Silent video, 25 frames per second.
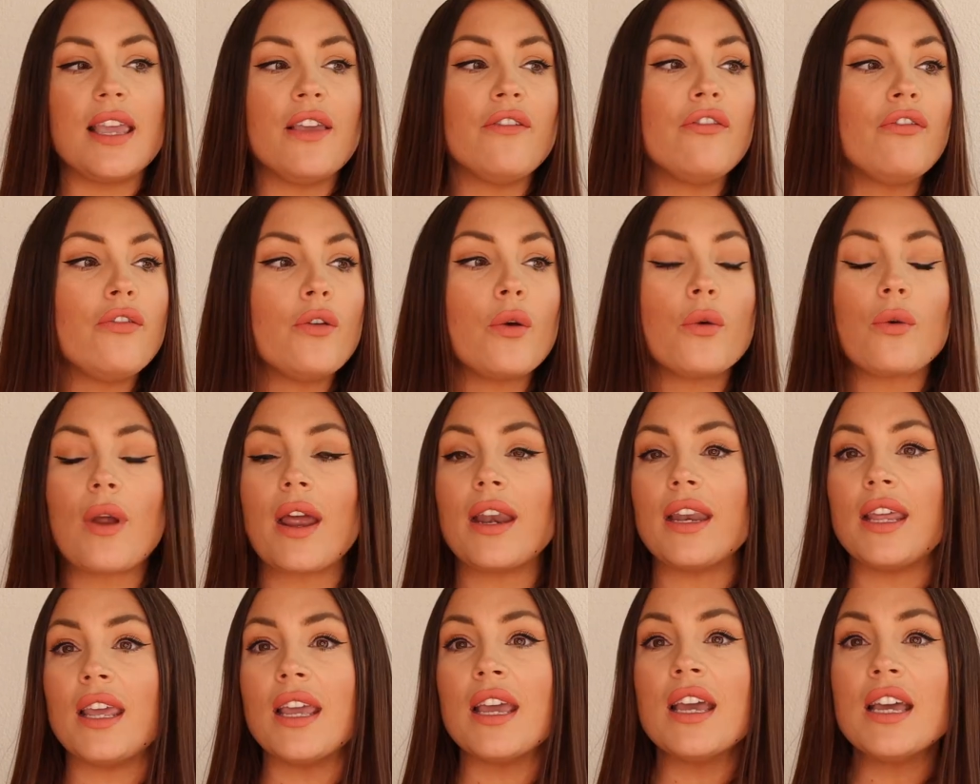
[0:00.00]
If you
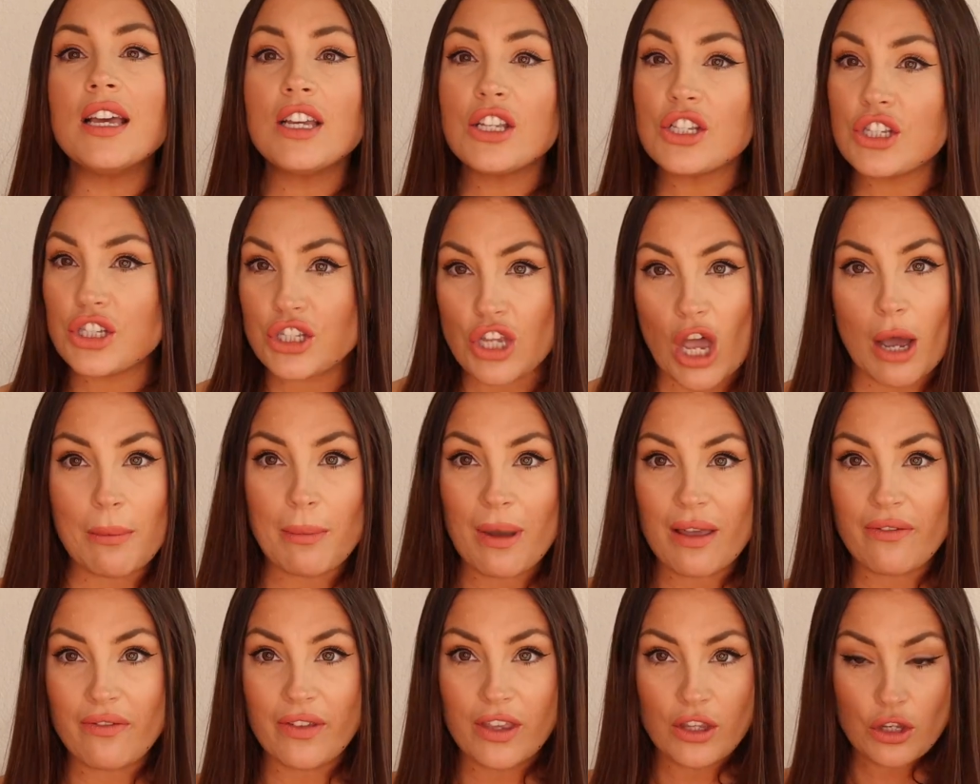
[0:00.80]
already saw
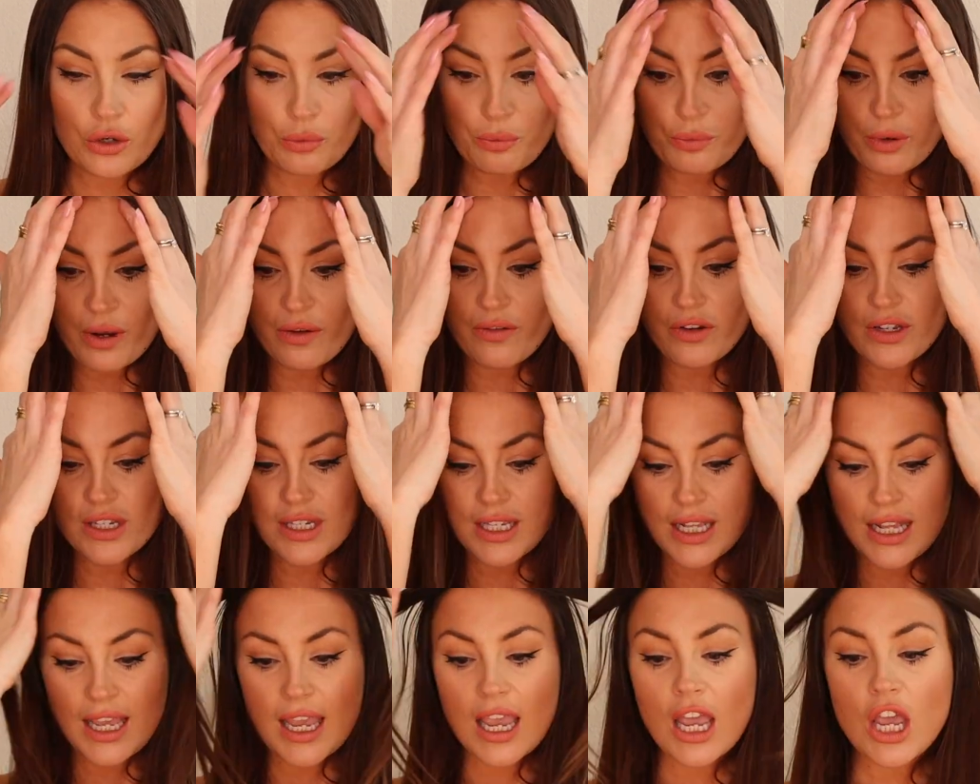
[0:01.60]
my video
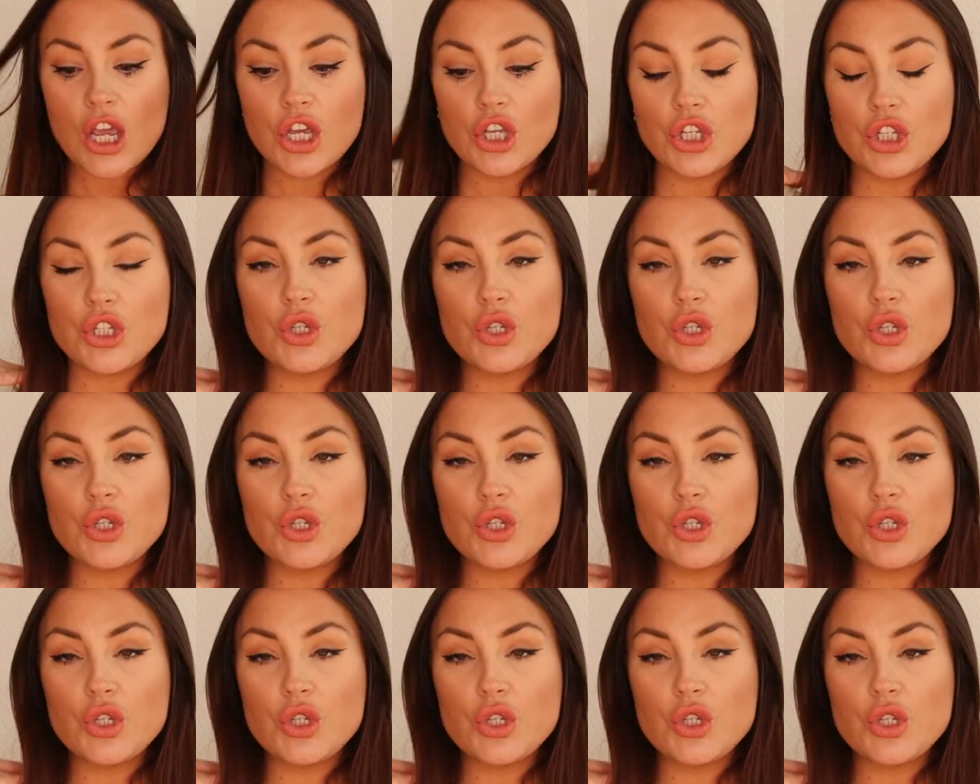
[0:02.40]
previously,